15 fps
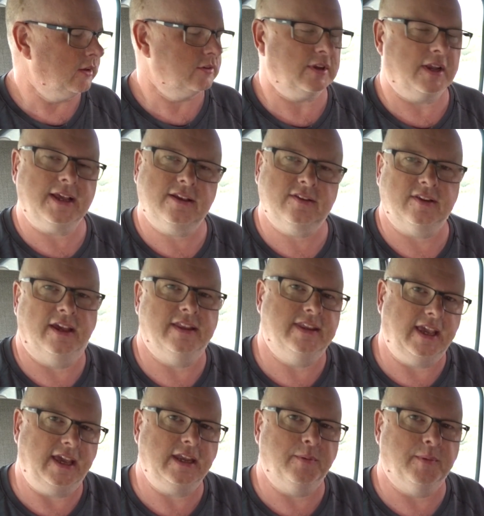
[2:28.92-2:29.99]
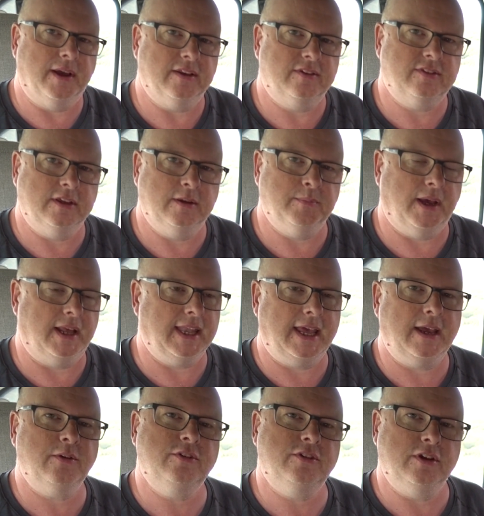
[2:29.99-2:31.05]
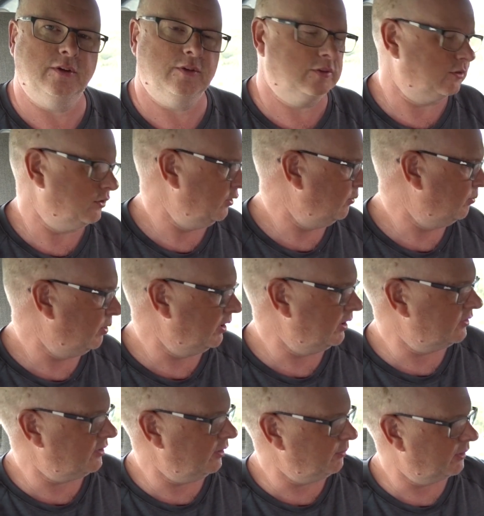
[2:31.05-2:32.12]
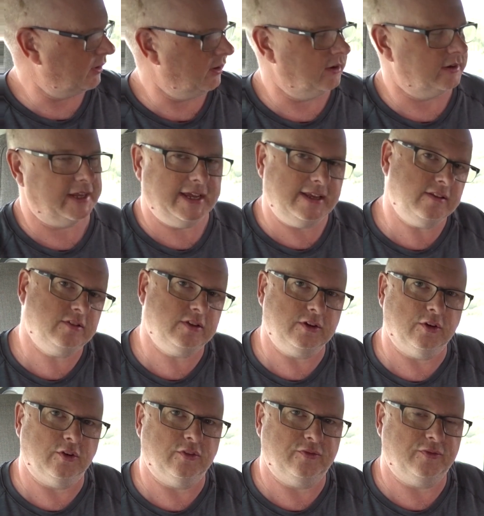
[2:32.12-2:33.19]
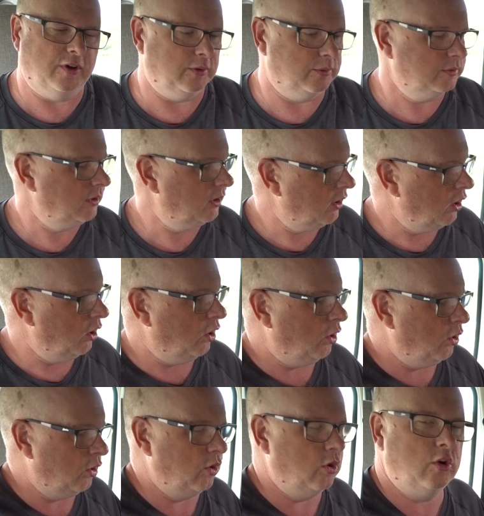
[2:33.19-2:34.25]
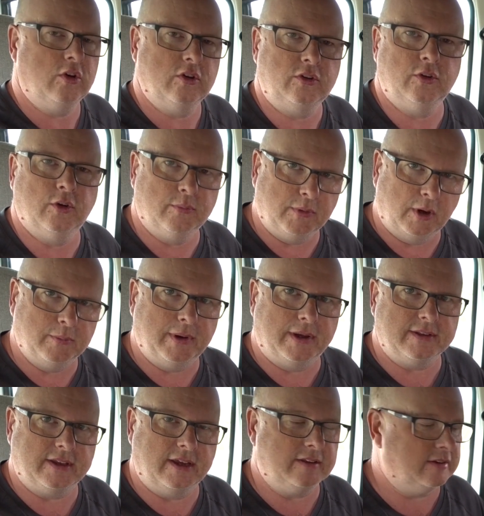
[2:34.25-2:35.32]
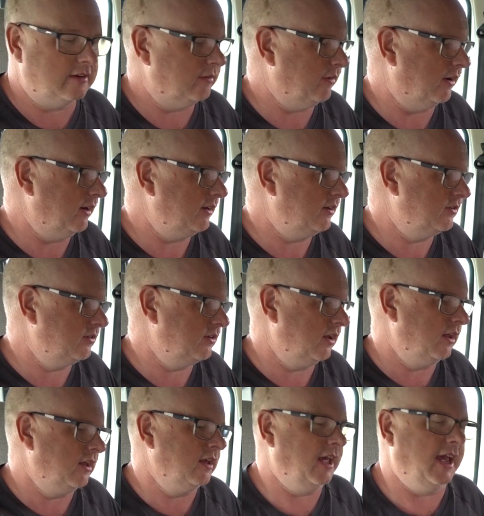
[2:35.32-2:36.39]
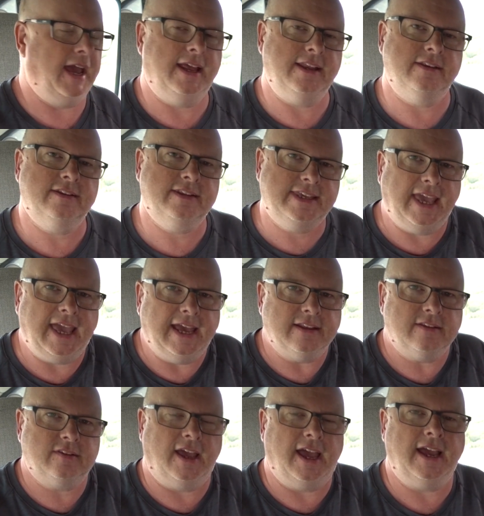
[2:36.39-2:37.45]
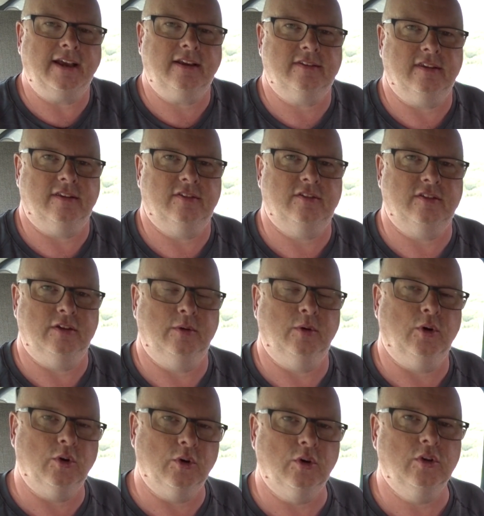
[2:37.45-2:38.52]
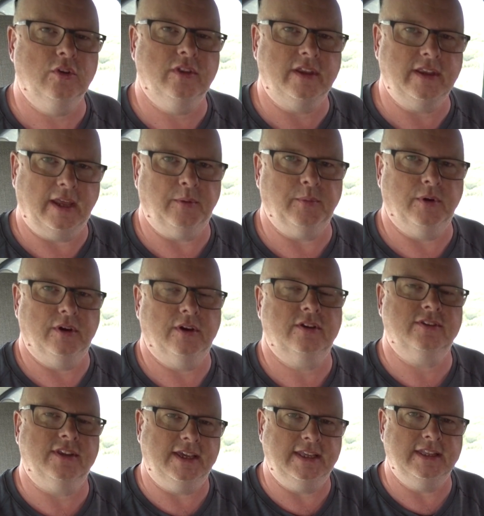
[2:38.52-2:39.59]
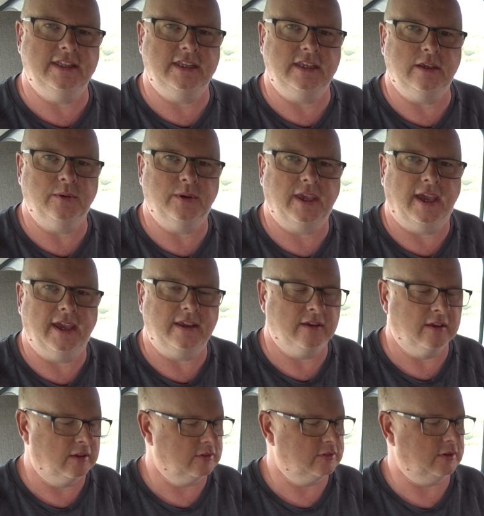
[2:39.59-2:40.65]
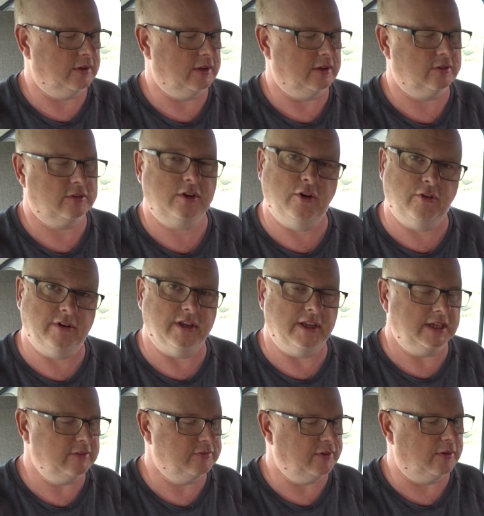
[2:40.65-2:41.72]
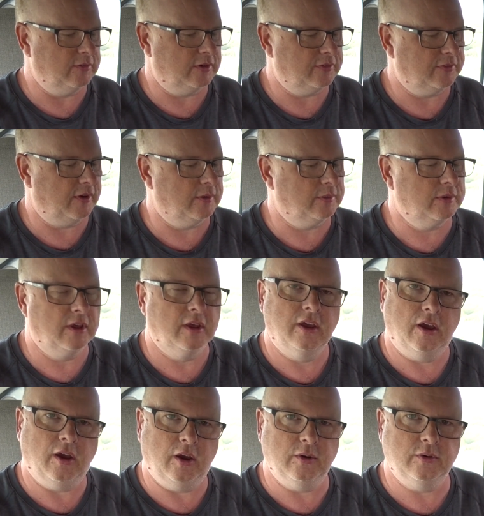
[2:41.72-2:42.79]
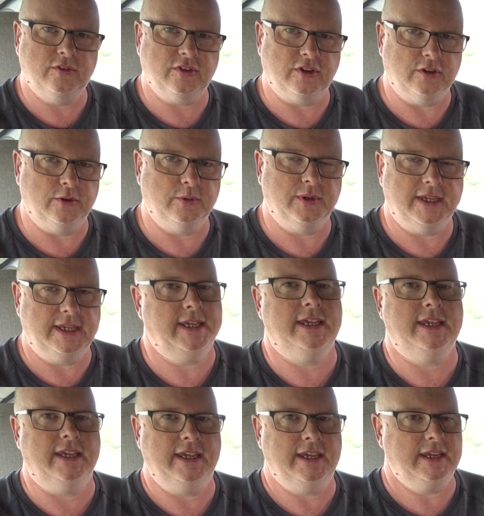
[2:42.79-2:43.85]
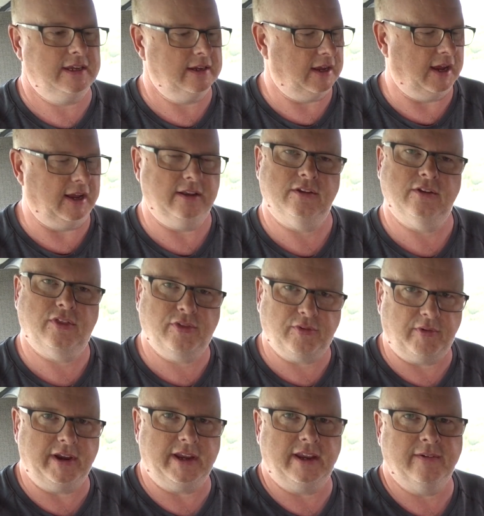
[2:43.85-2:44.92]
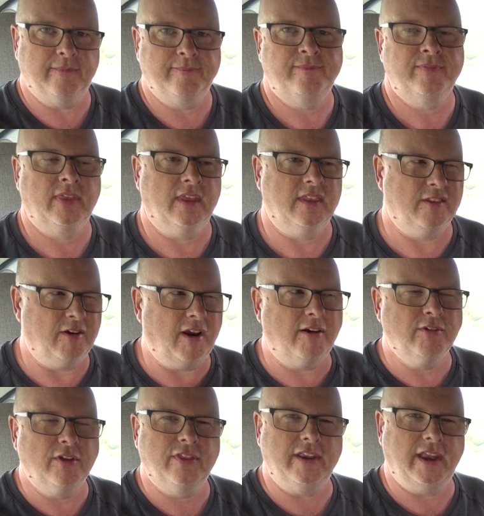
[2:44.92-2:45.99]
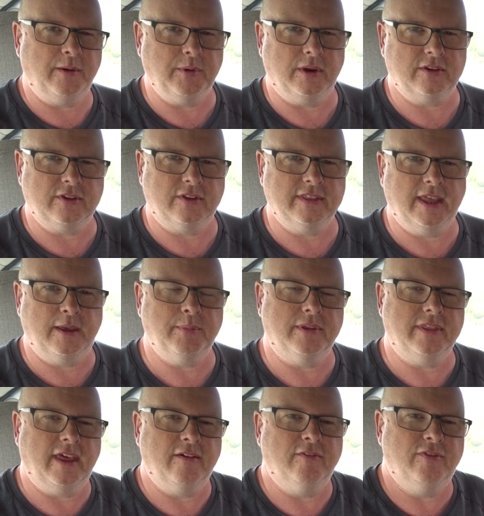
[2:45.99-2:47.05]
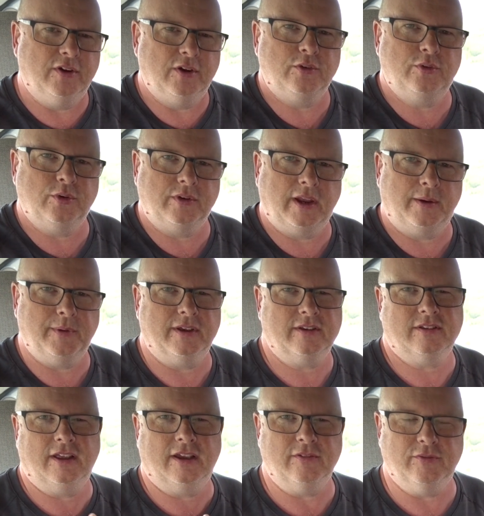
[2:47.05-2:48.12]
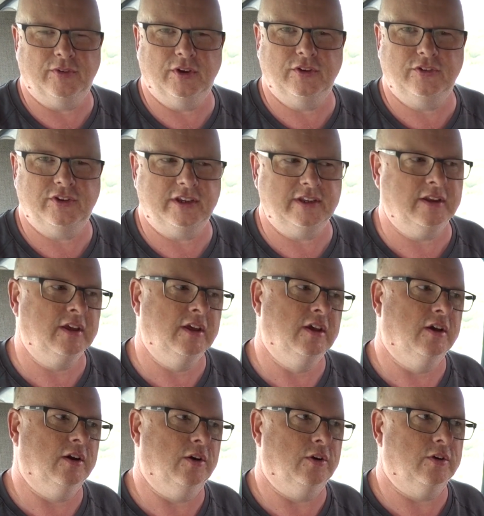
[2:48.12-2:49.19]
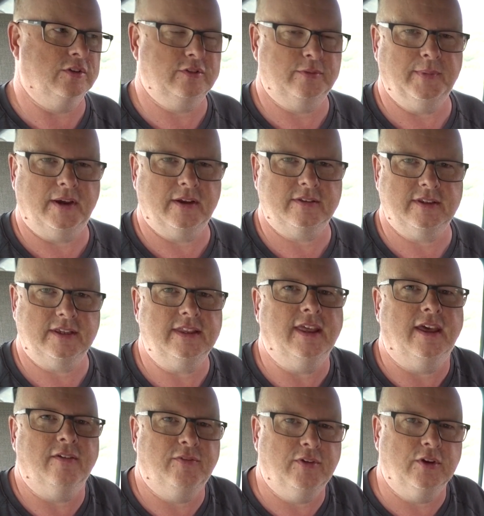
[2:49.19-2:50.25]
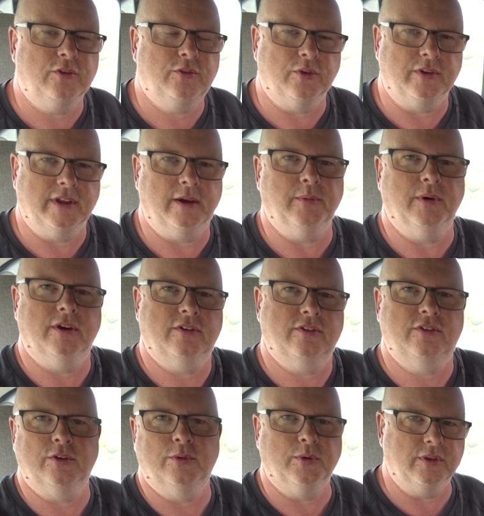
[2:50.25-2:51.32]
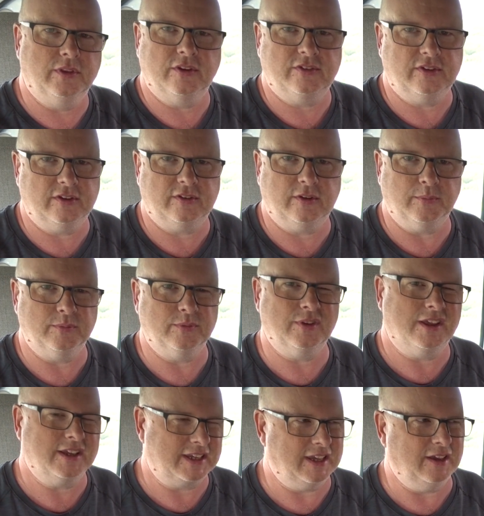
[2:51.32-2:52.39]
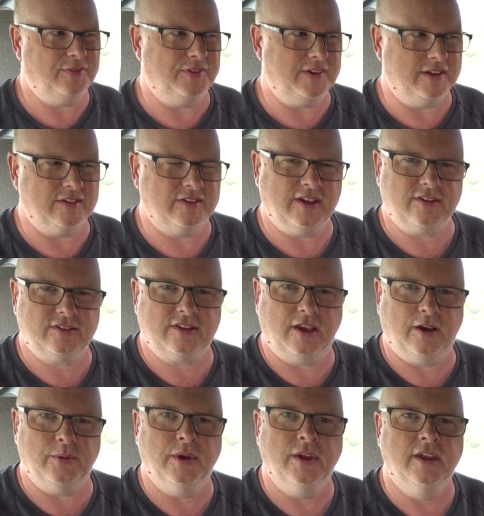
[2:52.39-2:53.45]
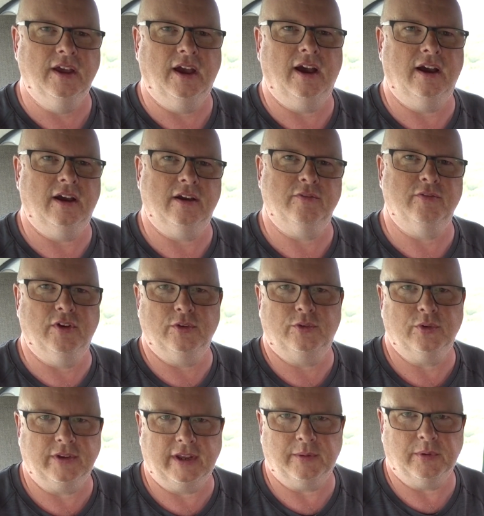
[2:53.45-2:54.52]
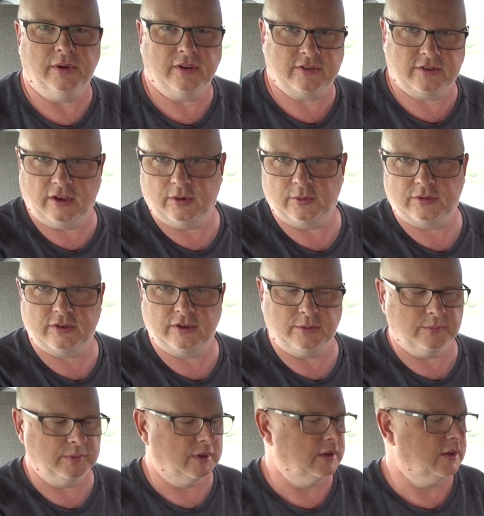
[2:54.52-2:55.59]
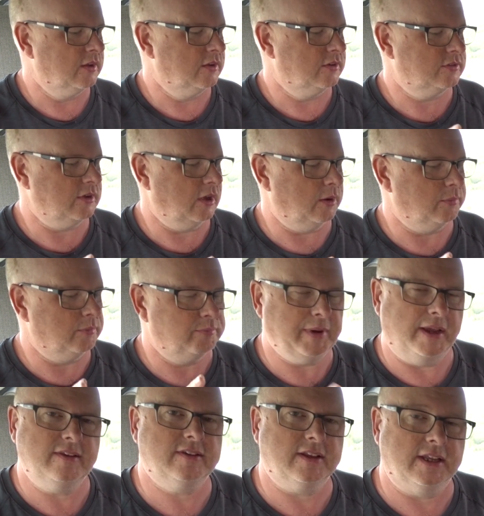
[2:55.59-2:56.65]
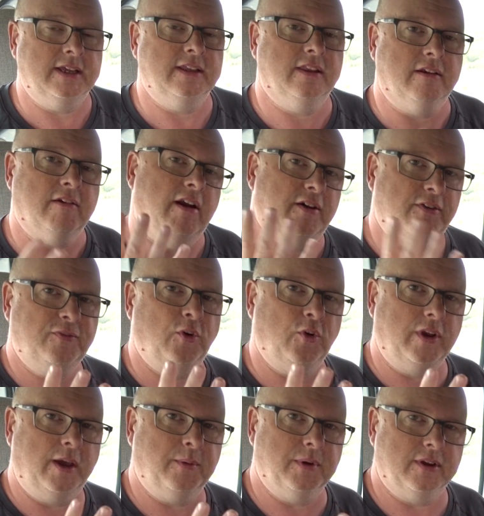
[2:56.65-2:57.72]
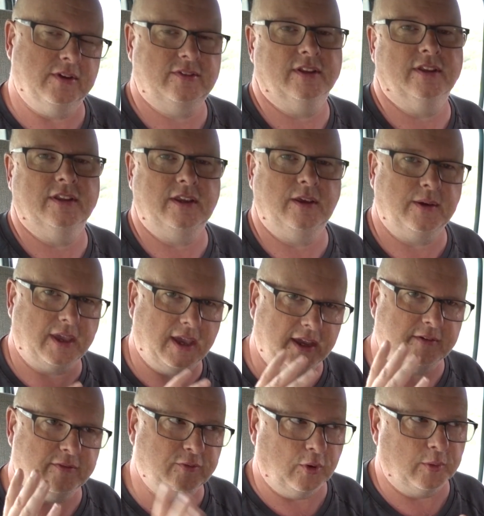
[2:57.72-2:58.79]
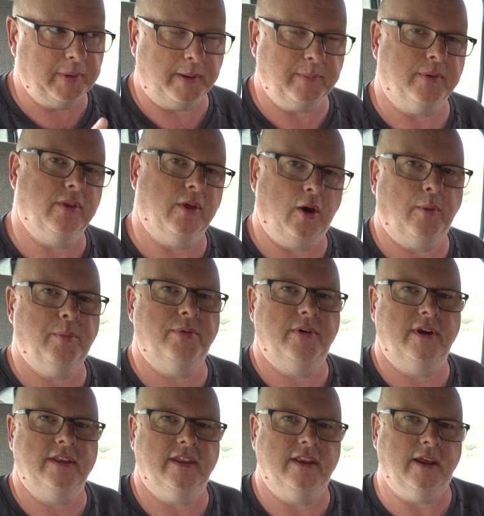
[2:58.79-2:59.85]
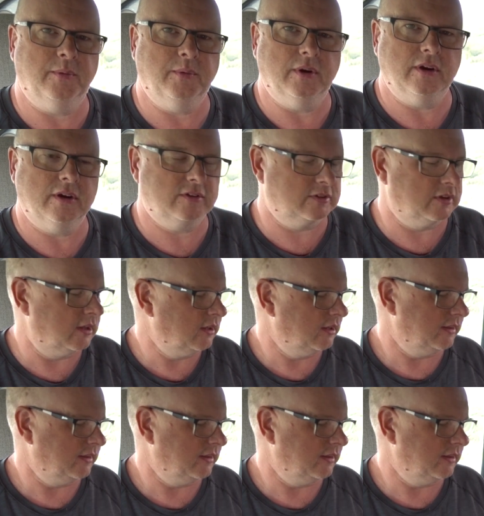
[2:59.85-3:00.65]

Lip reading: So like I say, the Anywhere SIM allows you to plug a SIM card into your phone or your mobile data device and get access to all the networks in the UK. So that's currently Vodafone, O2, EE and 3. There are other networks on there, but they're virtual networks like Virgin or Smarty. They're virtual networks to other systems like Giphy and Tesco are virtual networks to O2. So basically there are 4 networks still in the UK, 4 people that operate the networks.